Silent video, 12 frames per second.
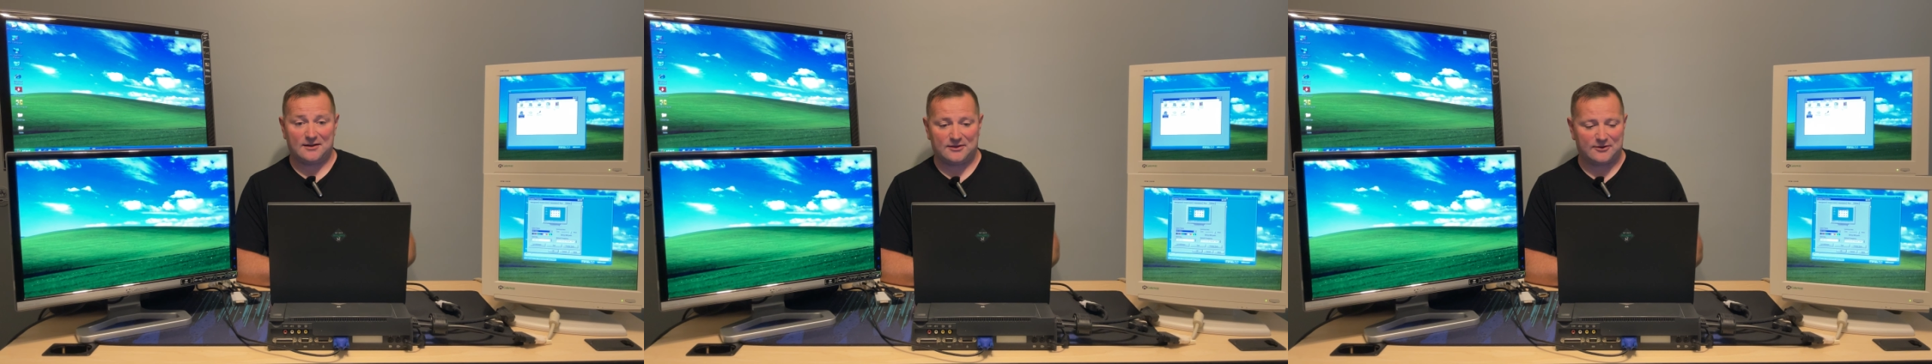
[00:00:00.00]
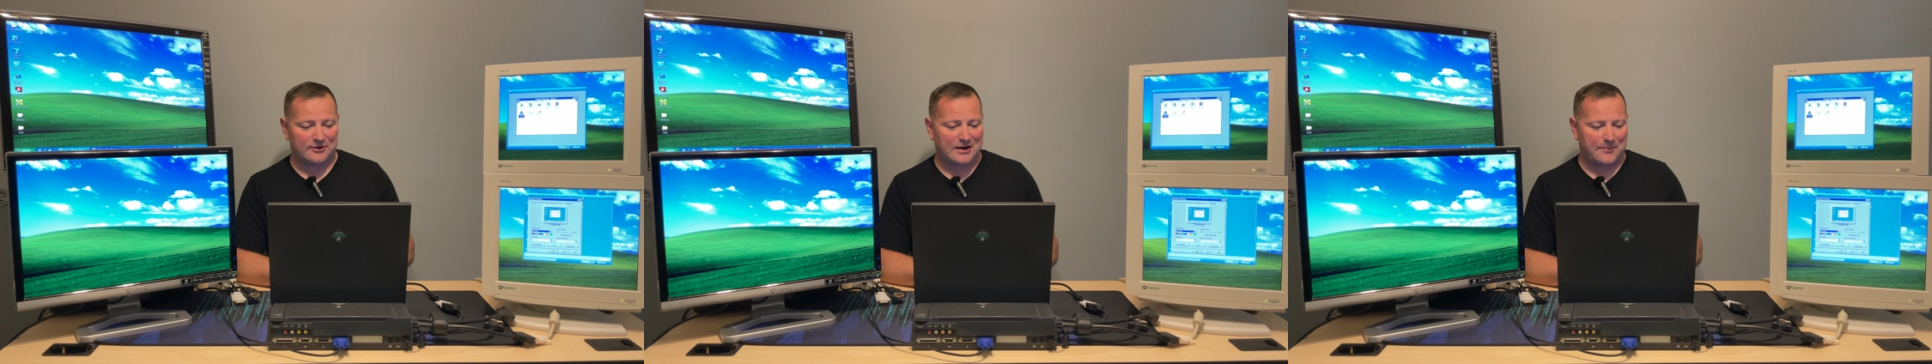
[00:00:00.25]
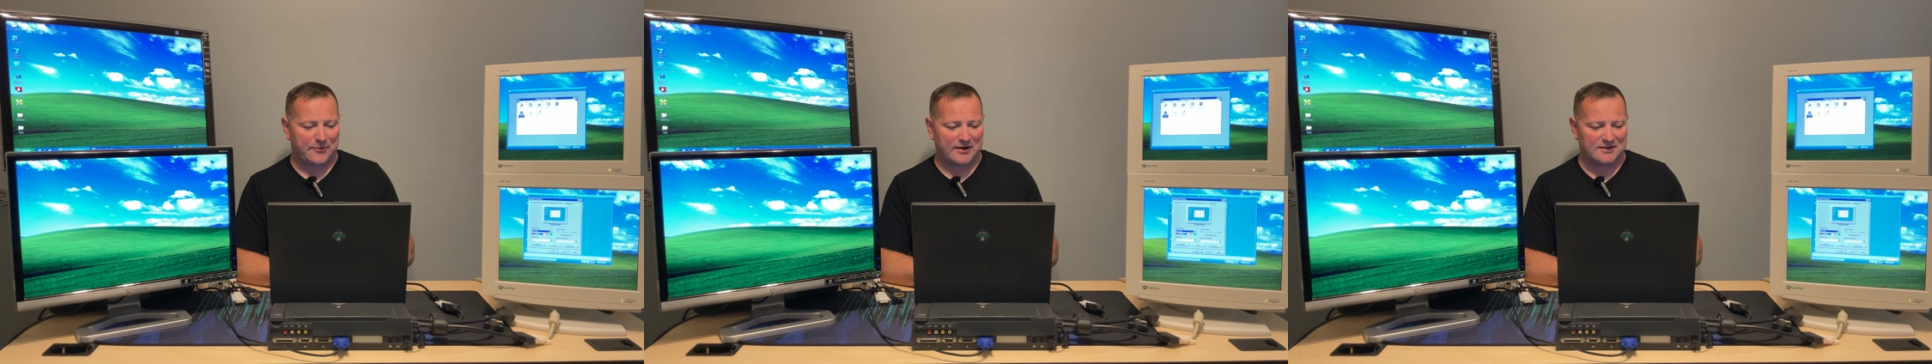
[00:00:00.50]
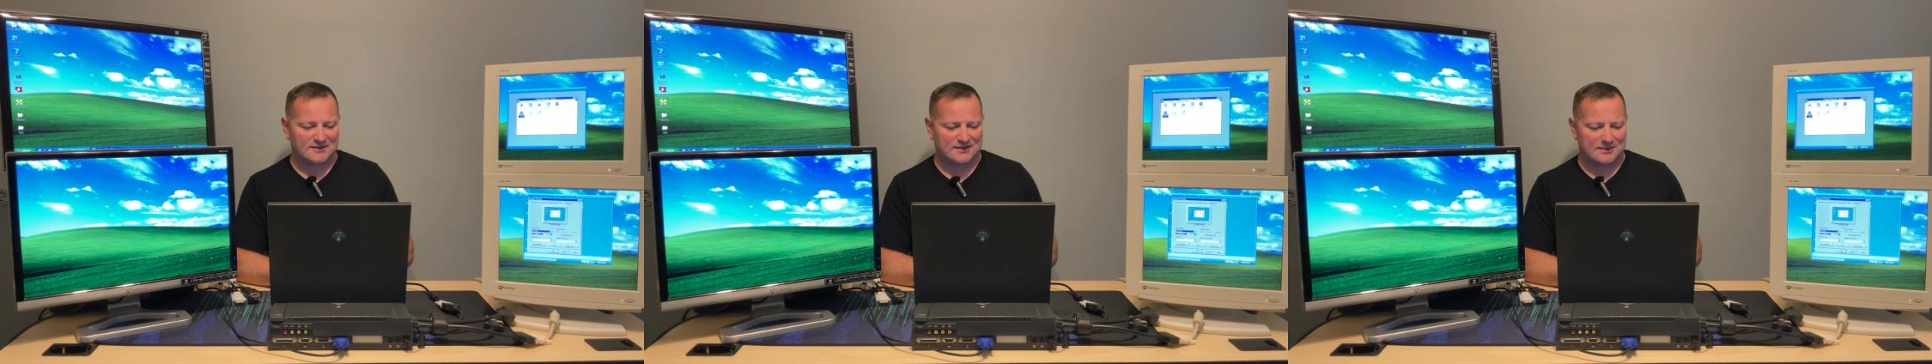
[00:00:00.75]
third
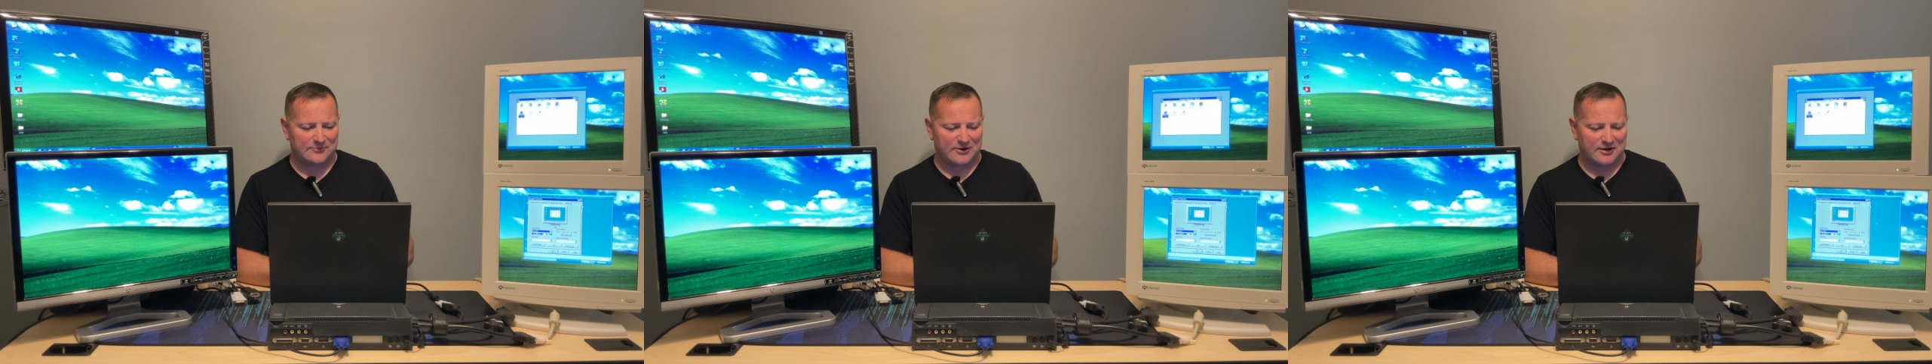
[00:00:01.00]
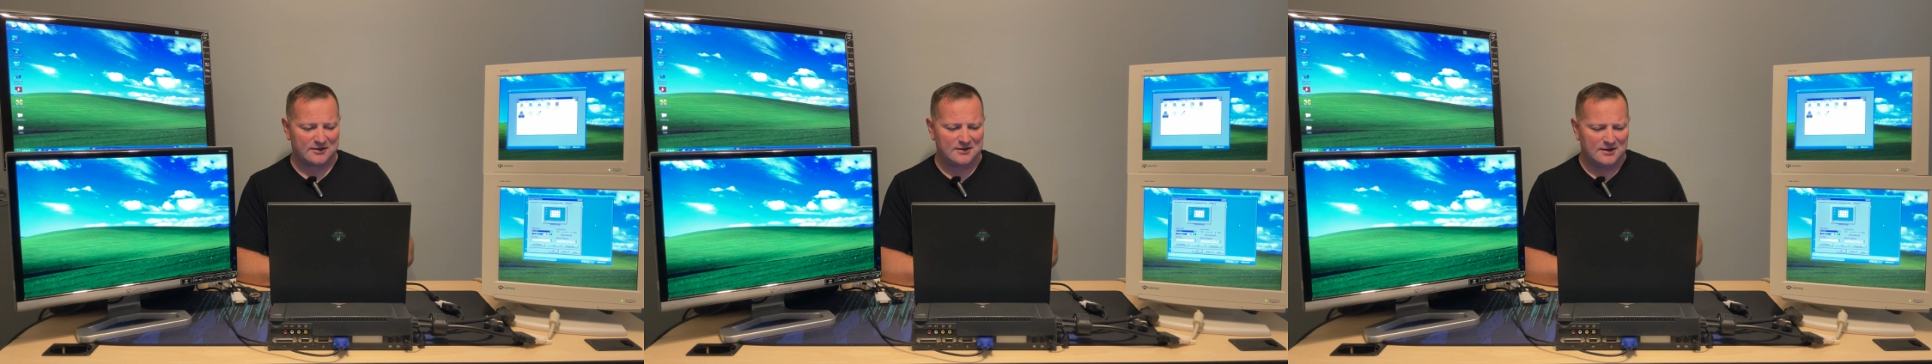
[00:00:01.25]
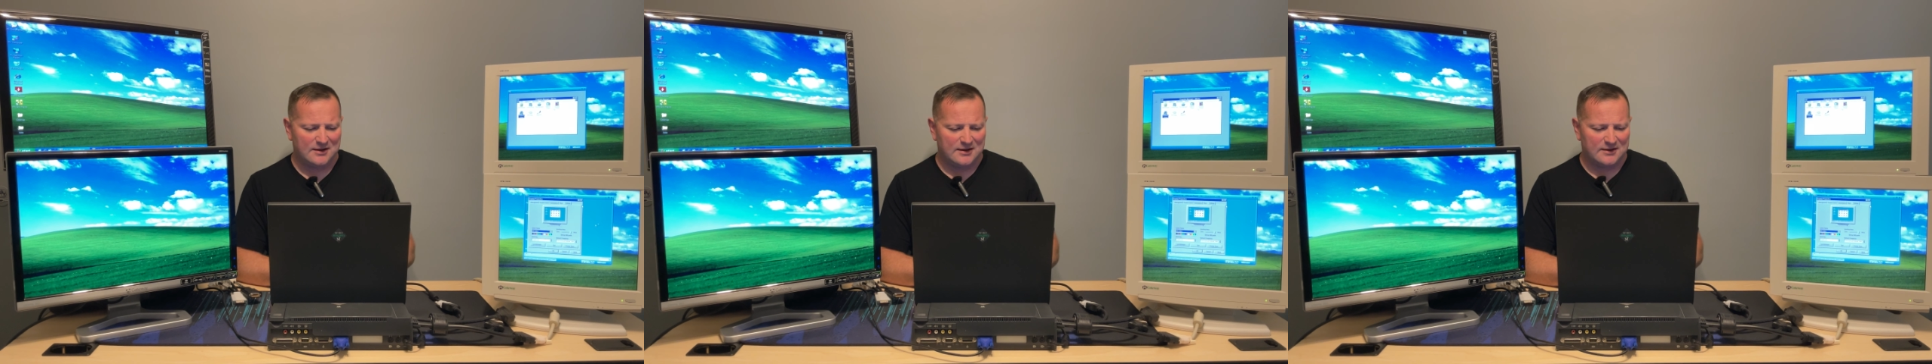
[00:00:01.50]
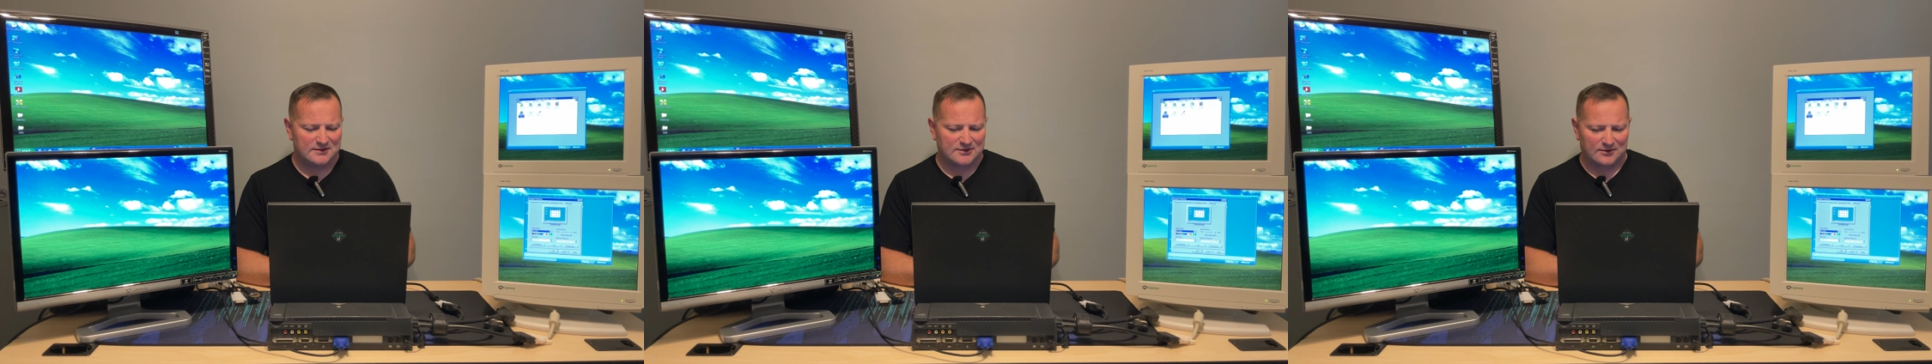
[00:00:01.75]
operating system running.
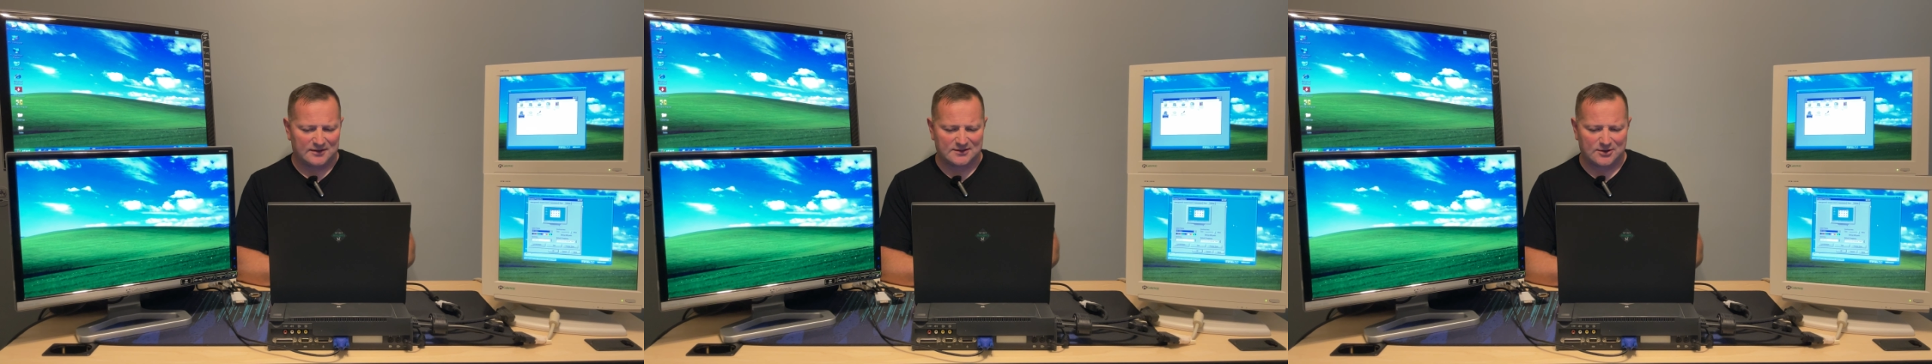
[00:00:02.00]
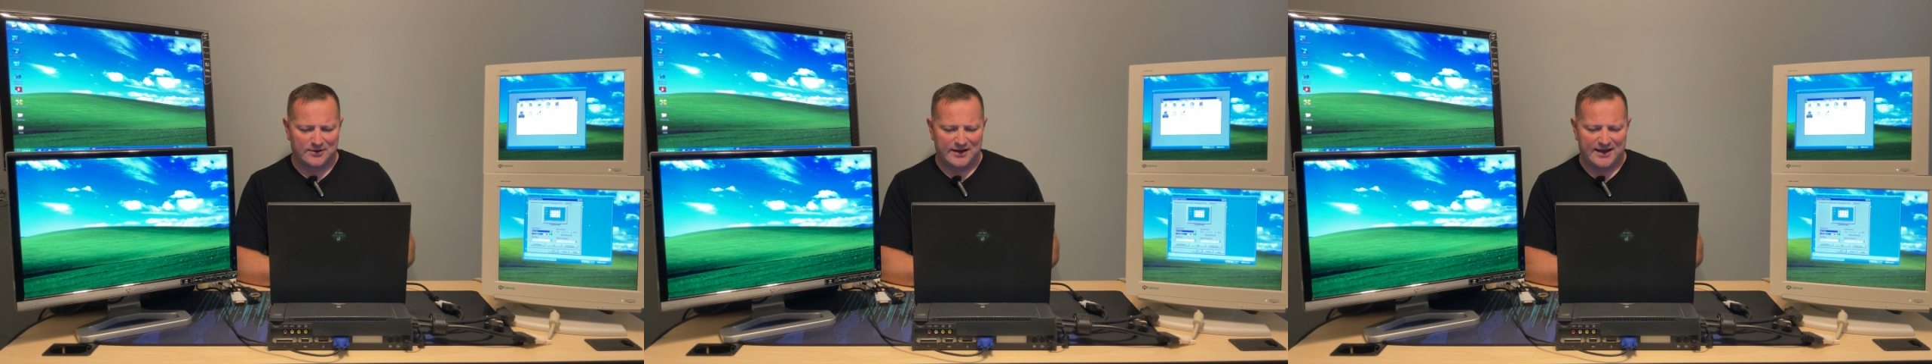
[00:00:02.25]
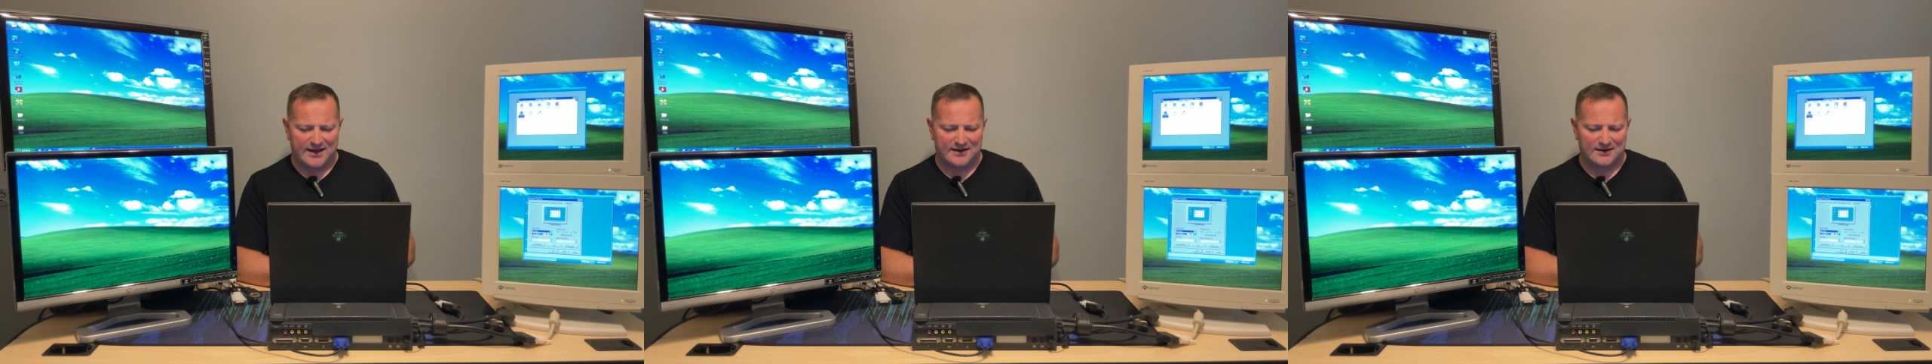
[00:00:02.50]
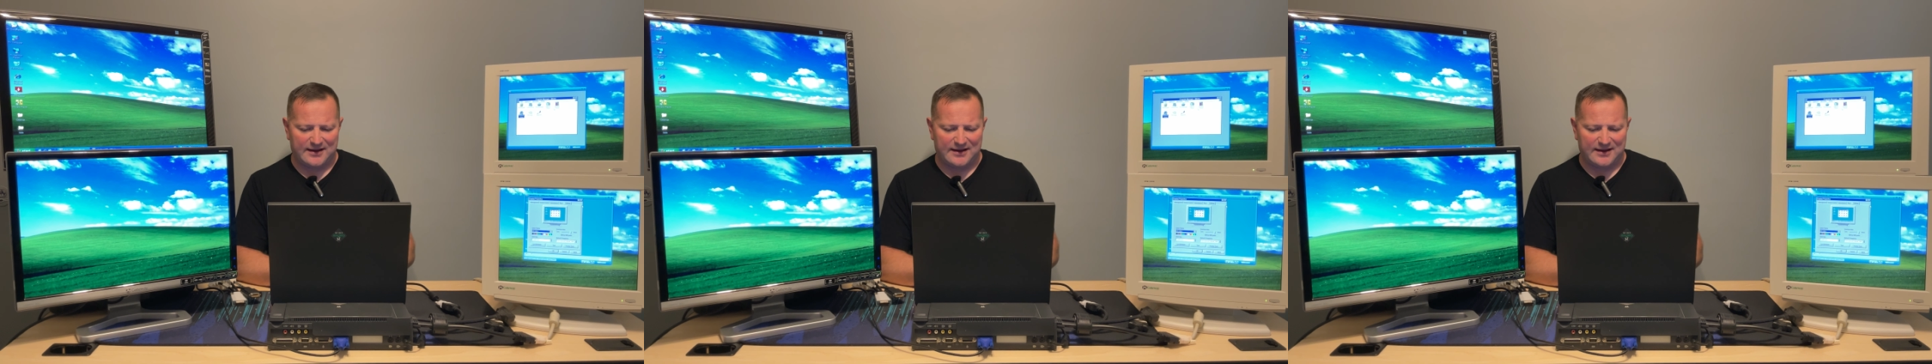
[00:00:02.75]
So let's go ahead